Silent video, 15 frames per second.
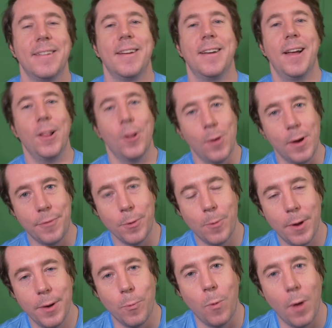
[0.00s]
Hello
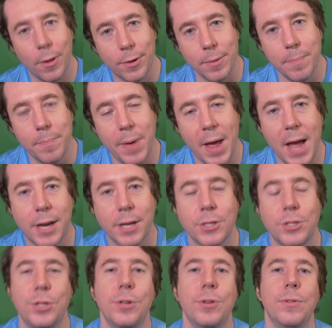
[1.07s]
everyone, welcome back
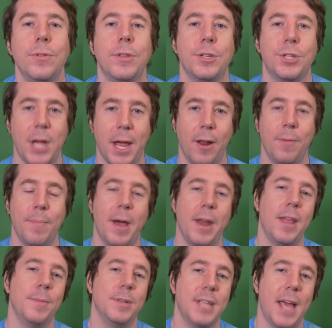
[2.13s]
to the channel. My
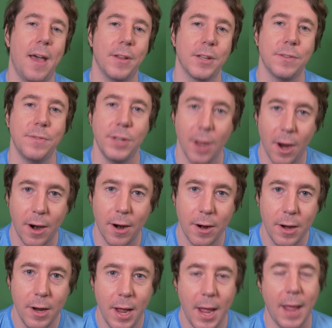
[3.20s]
name is Alex VR,
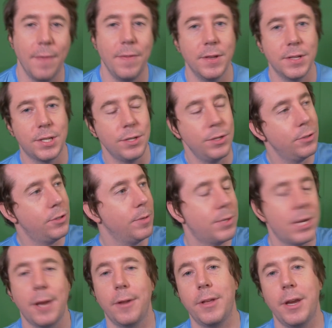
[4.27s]
and this YouTube
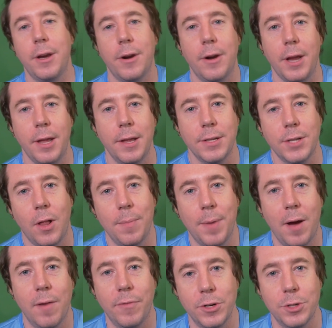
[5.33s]
channel here is all
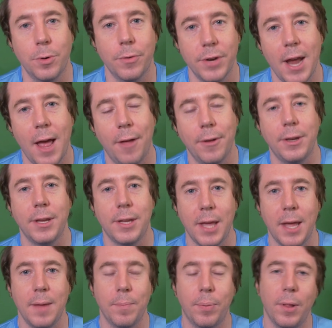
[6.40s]
about virtual reality,
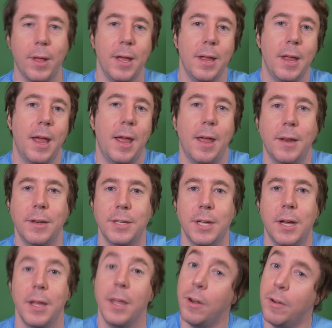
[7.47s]
gameplay, and
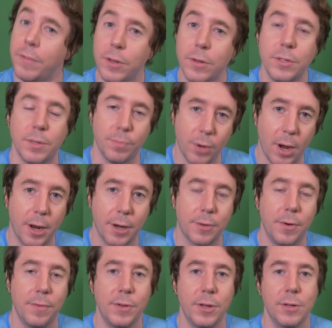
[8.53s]
uh, interviews and product
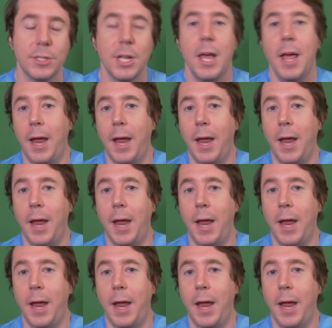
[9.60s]
reviews.